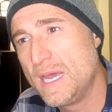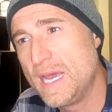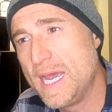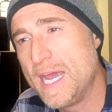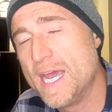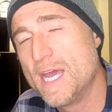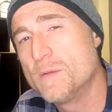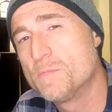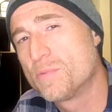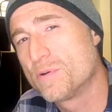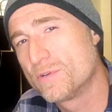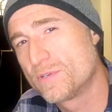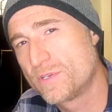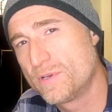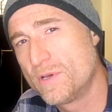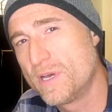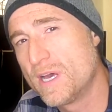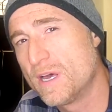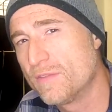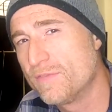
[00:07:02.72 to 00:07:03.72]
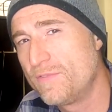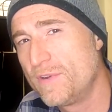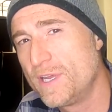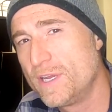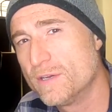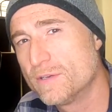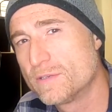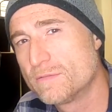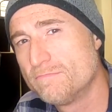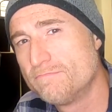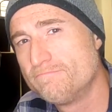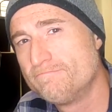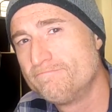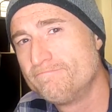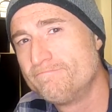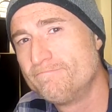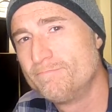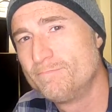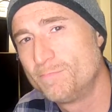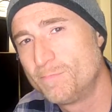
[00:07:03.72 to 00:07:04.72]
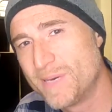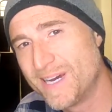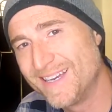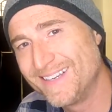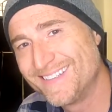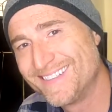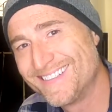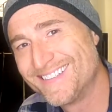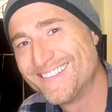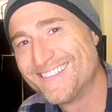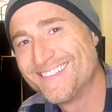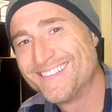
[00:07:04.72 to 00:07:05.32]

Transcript: and personal health videos. Bye.